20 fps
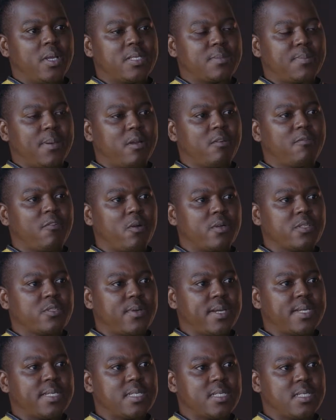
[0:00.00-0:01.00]
as part of our
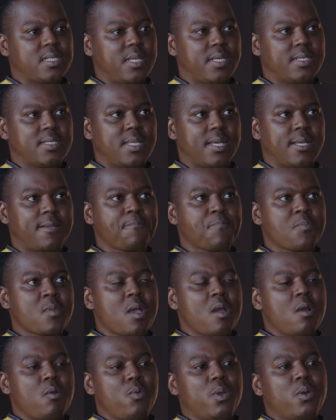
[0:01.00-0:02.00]
strategy, is that
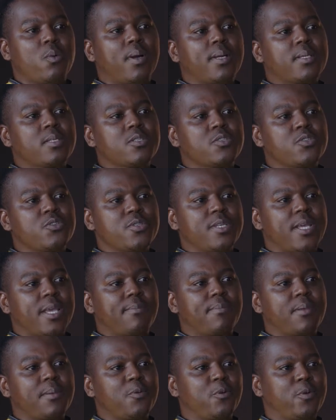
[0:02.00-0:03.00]
we want to
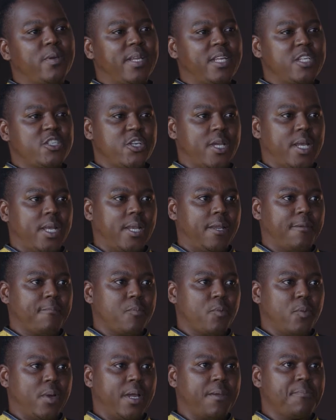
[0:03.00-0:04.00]
take people in a journey,
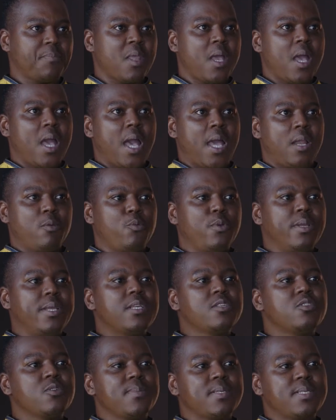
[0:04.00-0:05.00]
right? Mm -hmm. And we mm-hmm.
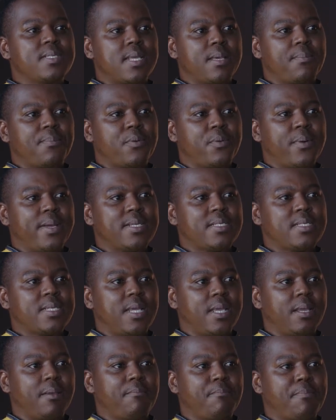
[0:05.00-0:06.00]
need to be
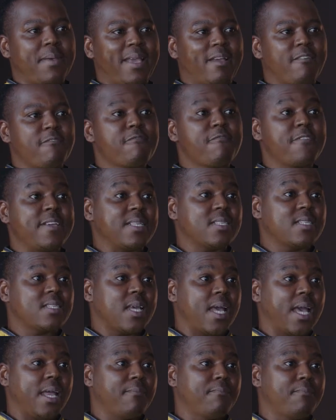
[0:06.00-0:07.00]
separating being fit
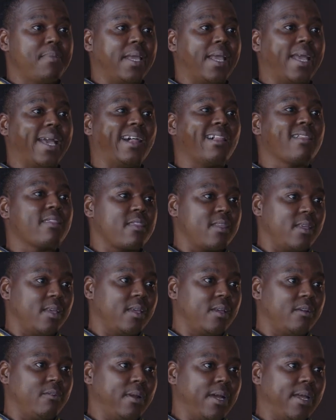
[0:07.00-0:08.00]
and being healthy,
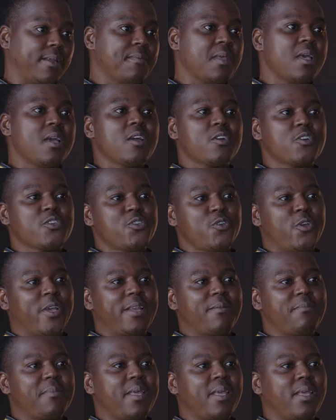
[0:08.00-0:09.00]
right? Because you
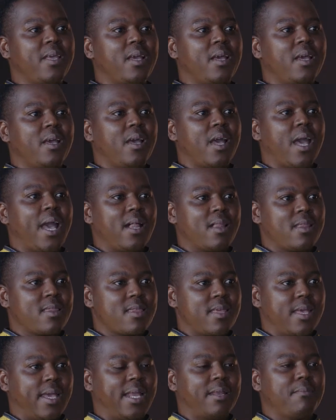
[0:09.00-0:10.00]
can be
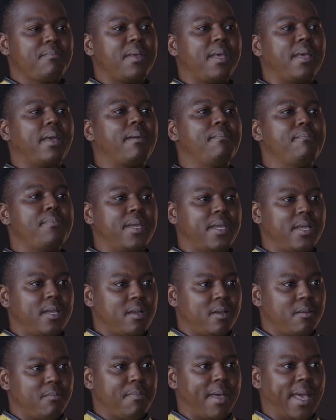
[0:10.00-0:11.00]
healthy and be a big
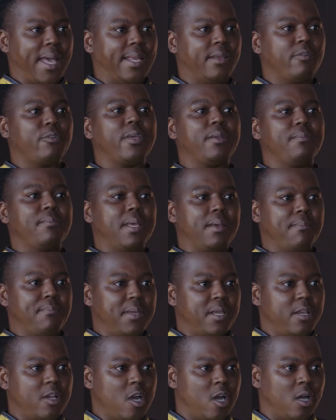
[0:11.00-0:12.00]
man, you can be a
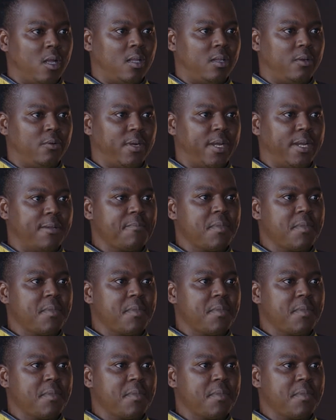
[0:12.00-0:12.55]
big girl, right?